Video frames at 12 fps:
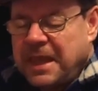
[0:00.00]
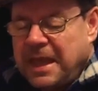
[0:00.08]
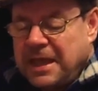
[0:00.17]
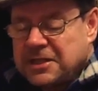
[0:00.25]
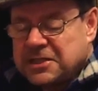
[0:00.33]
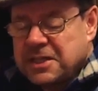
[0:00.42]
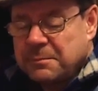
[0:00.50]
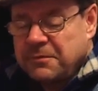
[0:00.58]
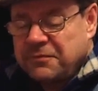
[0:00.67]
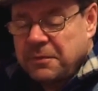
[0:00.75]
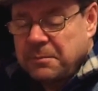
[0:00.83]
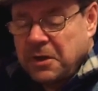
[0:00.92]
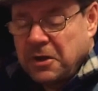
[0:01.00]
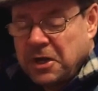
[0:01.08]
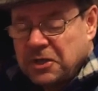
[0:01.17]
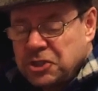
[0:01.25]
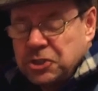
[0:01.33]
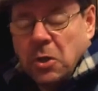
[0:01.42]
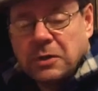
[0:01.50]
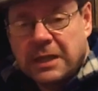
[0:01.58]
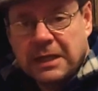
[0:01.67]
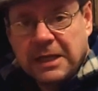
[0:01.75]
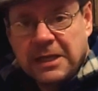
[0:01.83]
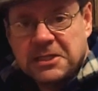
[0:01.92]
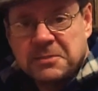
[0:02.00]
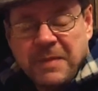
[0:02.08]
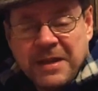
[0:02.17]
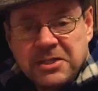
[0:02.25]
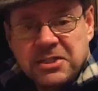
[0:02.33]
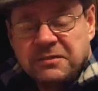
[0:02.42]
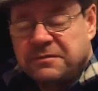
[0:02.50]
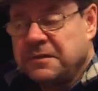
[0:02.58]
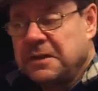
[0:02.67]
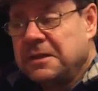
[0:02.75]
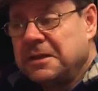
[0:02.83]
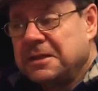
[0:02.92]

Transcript: Uh, some of them are shockingly expensive.